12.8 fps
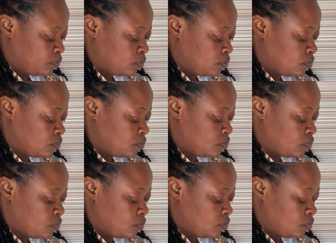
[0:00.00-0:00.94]
I
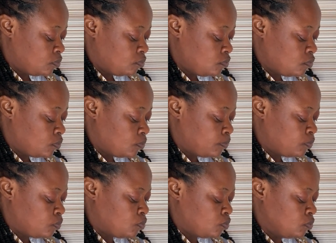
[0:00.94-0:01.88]
whisked my eggs to
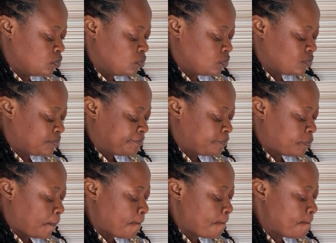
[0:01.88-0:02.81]
the point
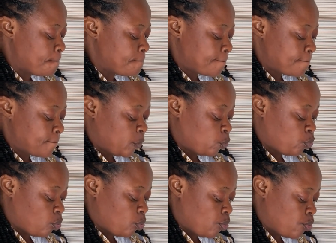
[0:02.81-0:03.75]
that
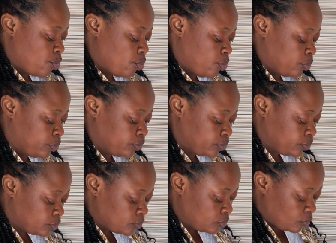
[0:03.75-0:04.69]
my eggs
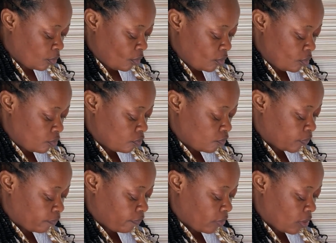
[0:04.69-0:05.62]
became very,
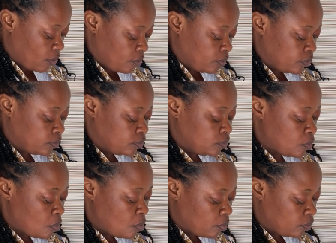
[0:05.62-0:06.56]
very
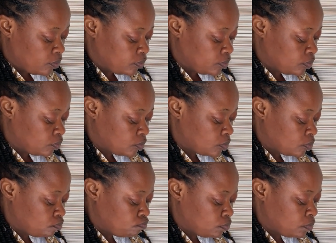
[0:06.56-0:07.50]
fluffy. You know
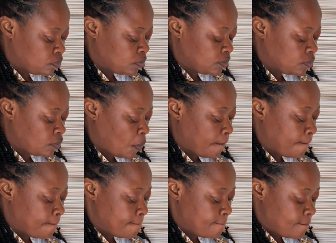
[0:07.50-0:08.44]
how you
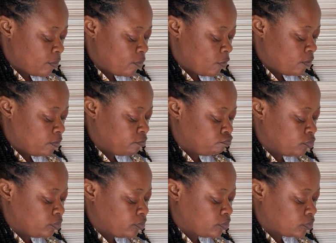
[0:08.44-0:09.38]
whisk your
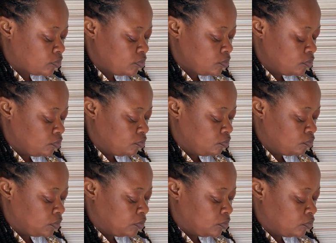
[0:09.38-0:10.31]
eggs and until it
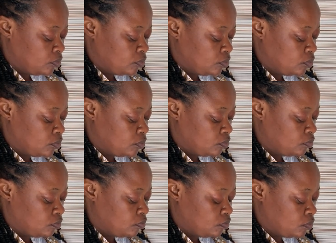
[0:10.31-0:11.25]
is very
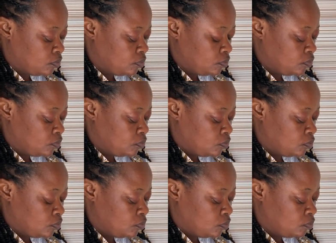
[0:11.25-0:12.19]
light.
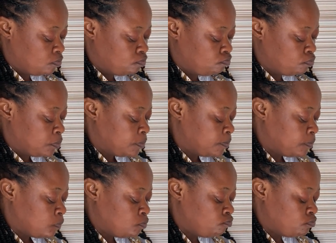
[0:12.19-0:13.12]
That's just the
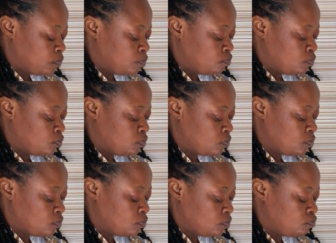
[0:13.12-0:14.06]
frequency
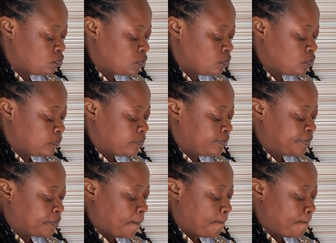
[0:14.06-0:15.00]
I
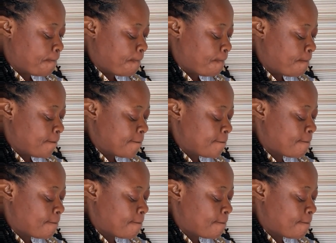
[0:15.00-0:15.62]
used.